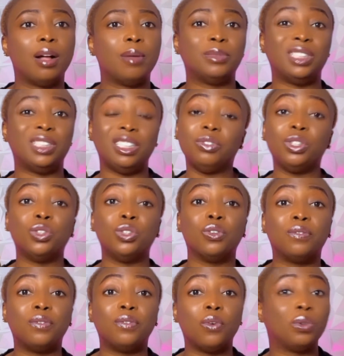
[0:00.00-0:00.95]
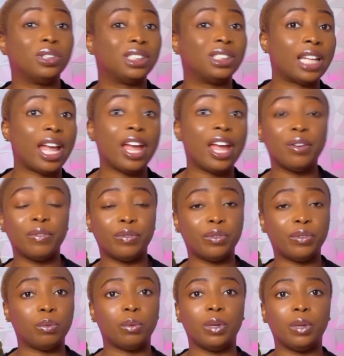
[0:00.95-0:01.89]
divvy your funds
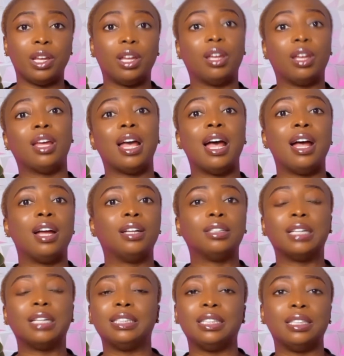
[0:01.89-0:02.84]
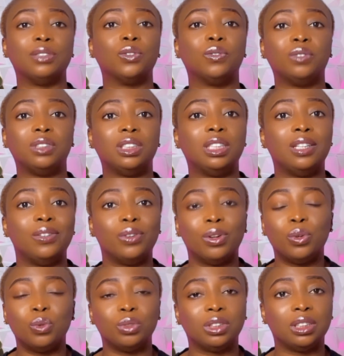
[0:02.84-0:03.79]
everywhere, and at the end of the day you're
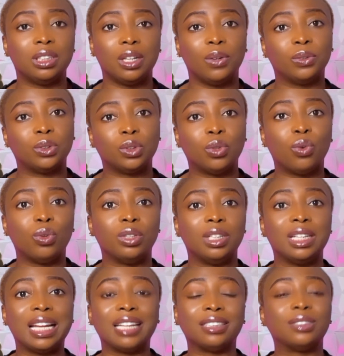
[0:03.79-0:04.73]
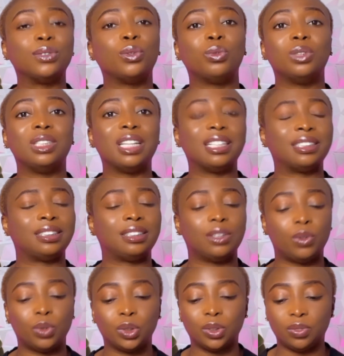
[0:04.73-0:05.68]
losing out on a category that
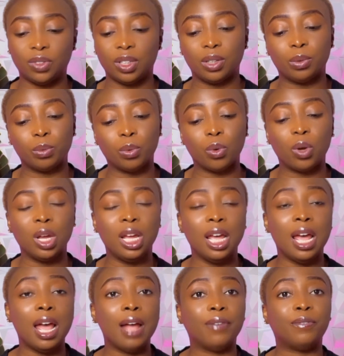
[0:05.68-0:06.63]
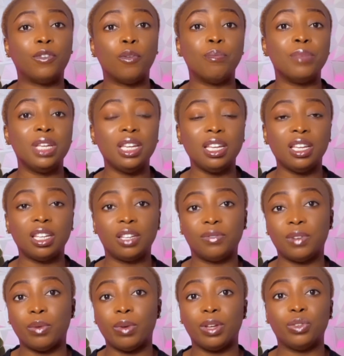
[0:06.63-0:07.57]
sells very well. For me, if I
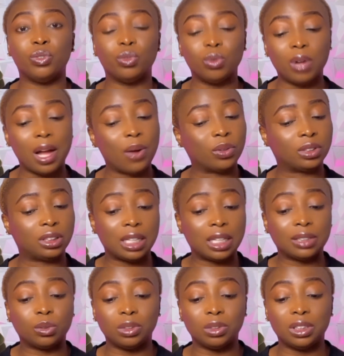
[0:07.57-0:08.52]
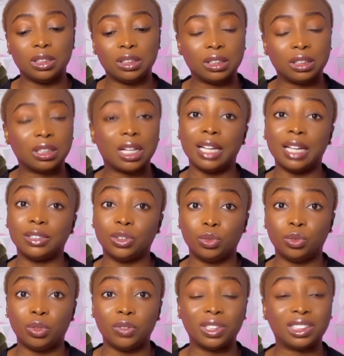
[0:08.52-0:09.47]
were you, I'll start with this casserole.
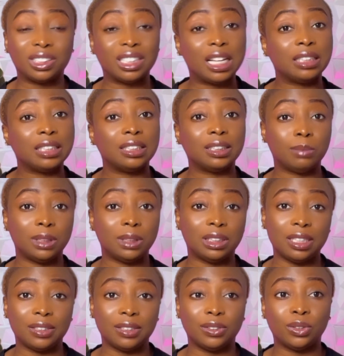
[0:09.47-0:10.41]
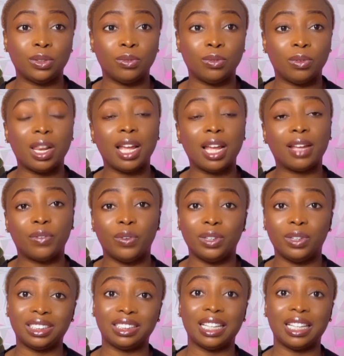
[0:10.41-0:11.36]
If you're starting this business, like for a
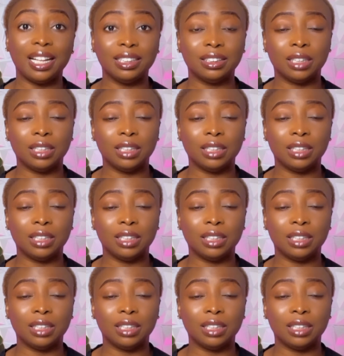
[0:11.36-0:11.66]
start,